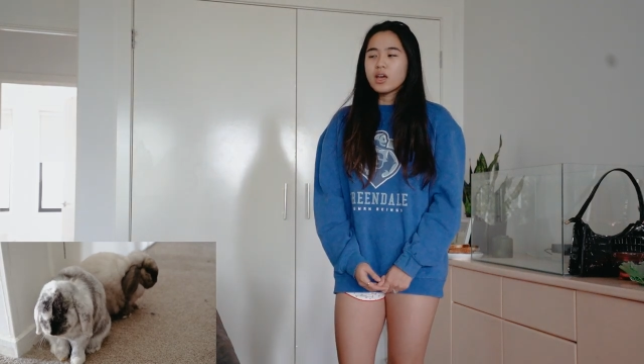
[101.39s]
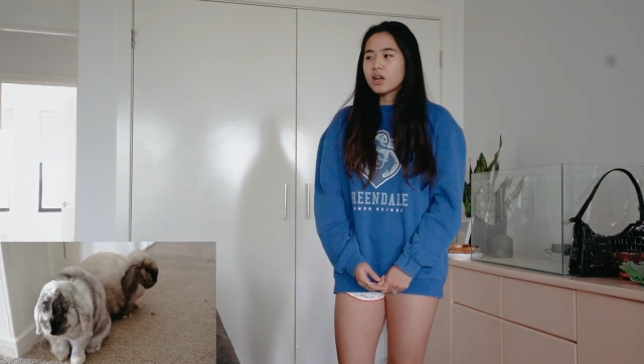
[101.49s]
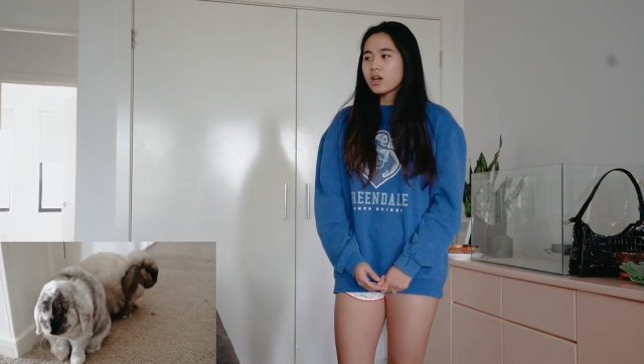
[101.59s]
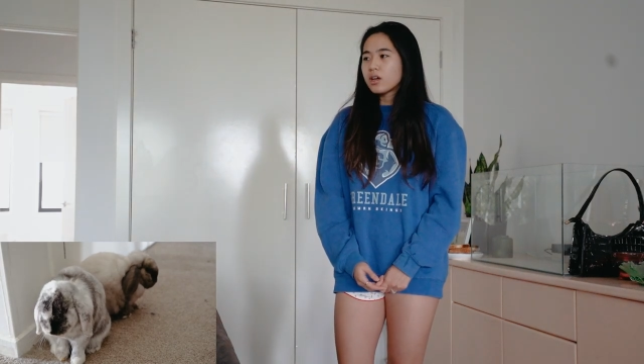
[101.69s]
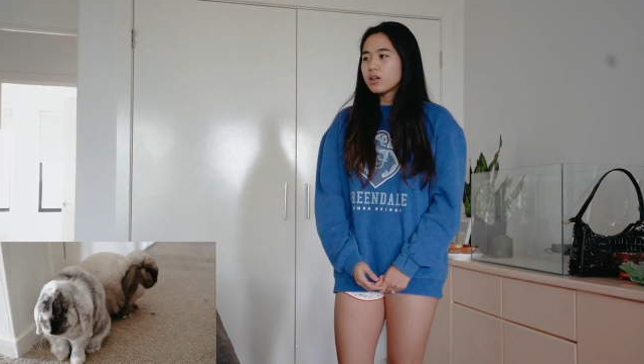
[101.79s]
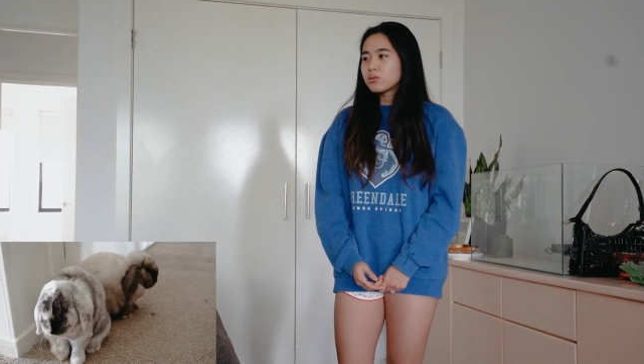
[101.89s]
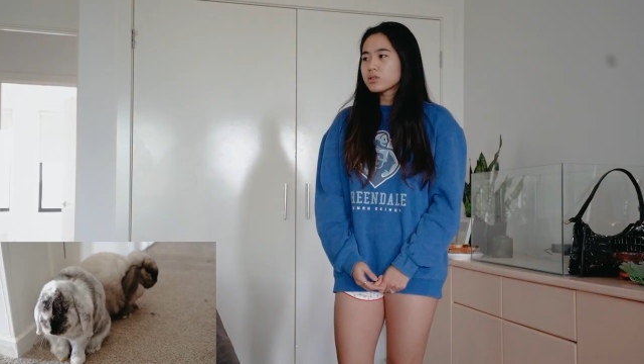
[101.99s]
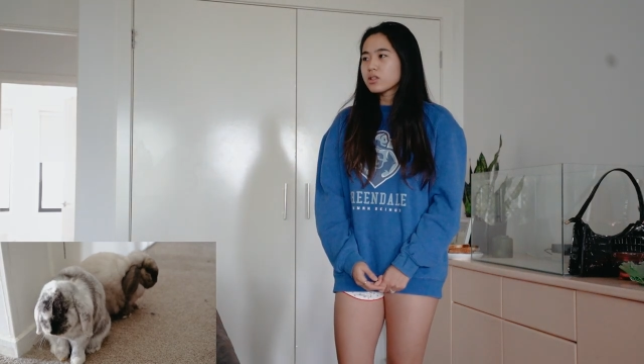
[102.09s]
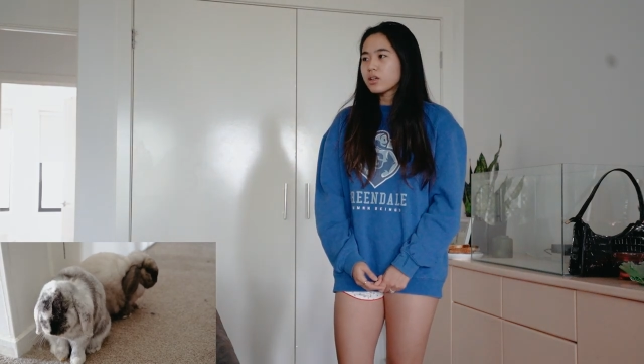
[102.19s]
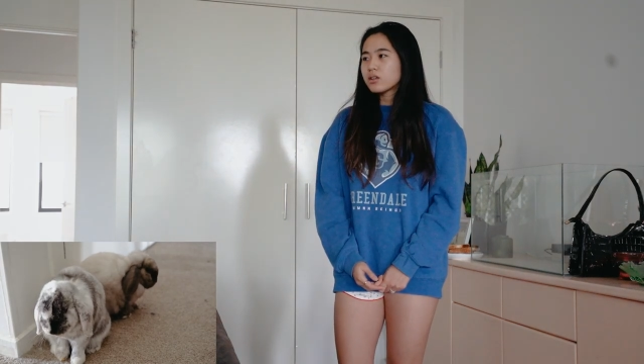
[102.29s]
And I
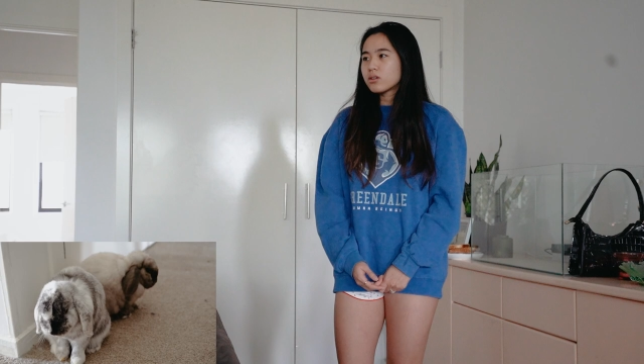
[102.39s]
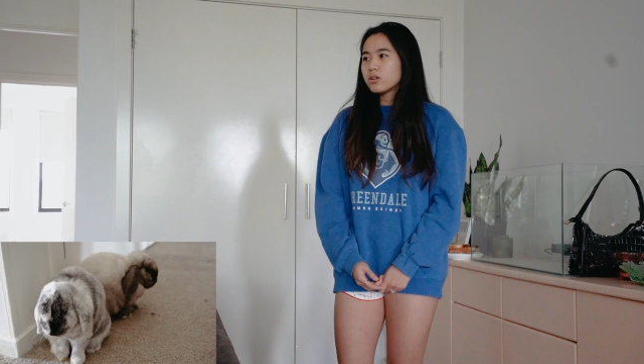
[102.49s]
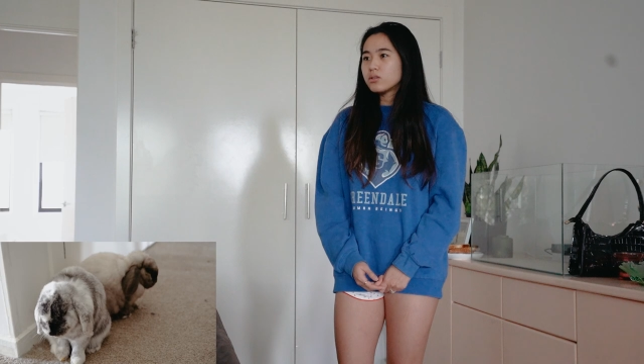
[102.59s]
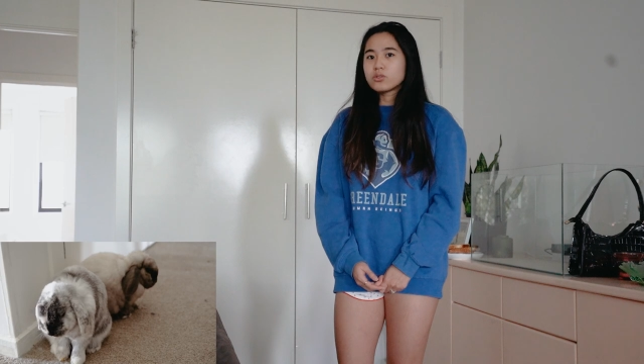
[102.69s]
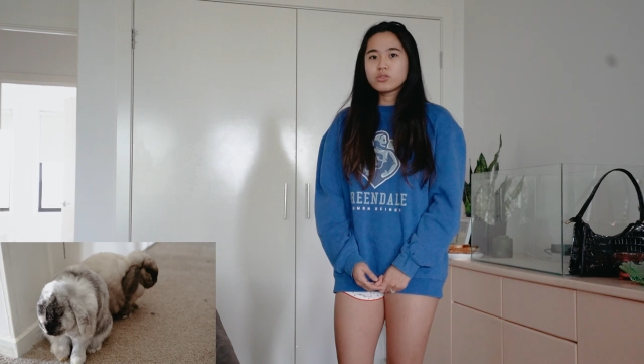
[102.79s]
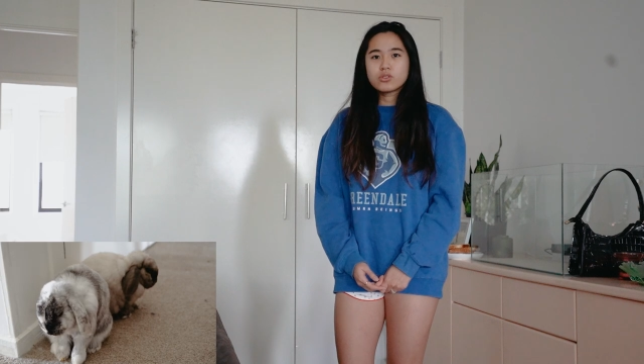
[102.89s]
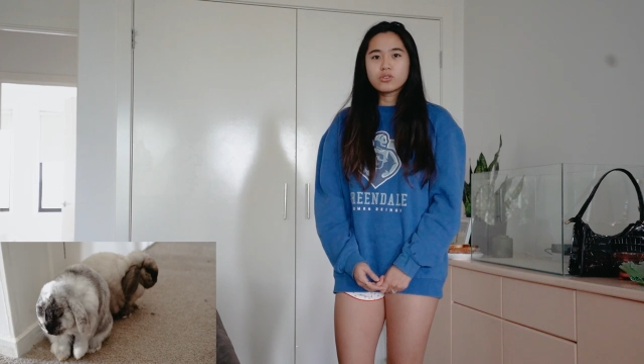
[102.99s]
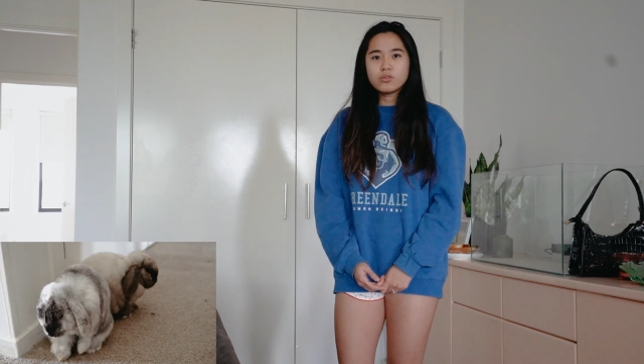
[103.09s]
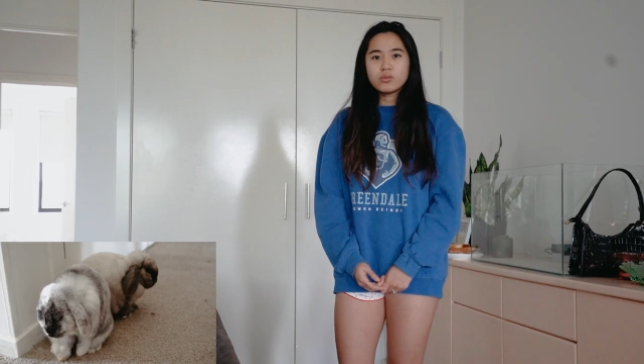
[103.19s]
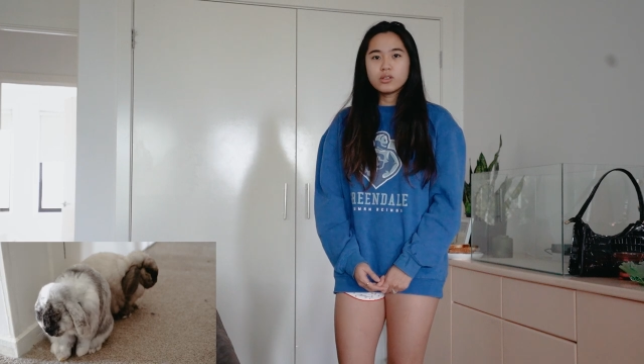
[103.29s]
was like, oh
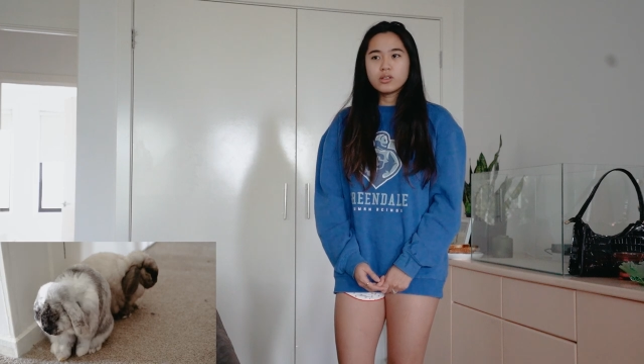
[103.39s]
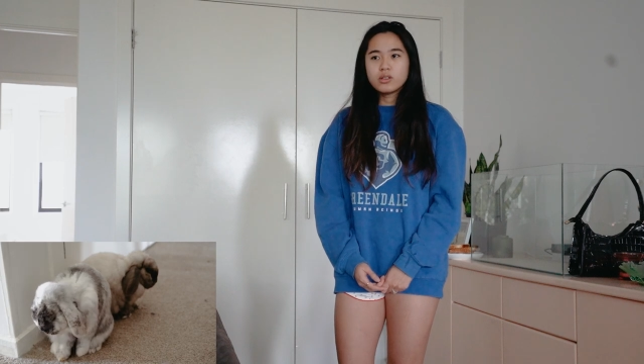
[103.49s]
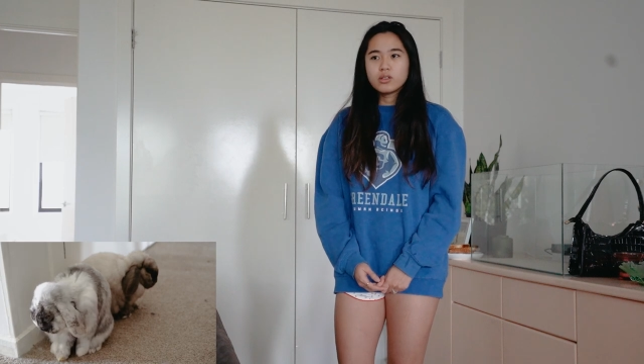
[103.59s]
shoot,